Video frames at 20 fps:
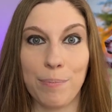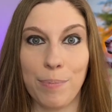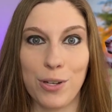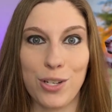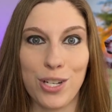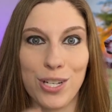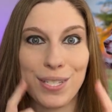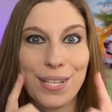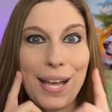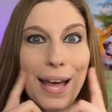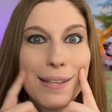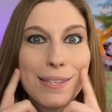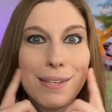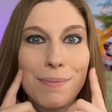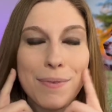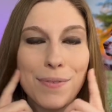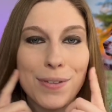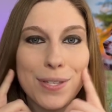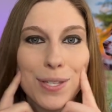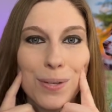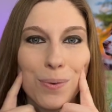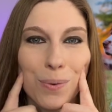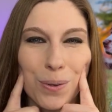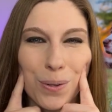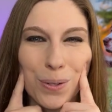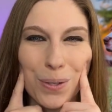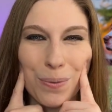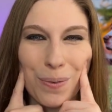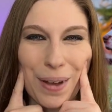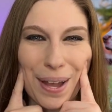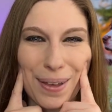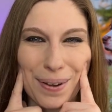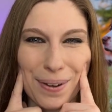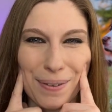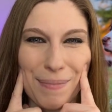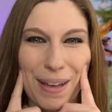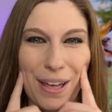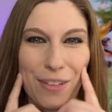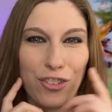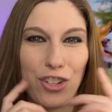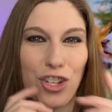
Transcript: but she's got some of it squirreled away in her mouth.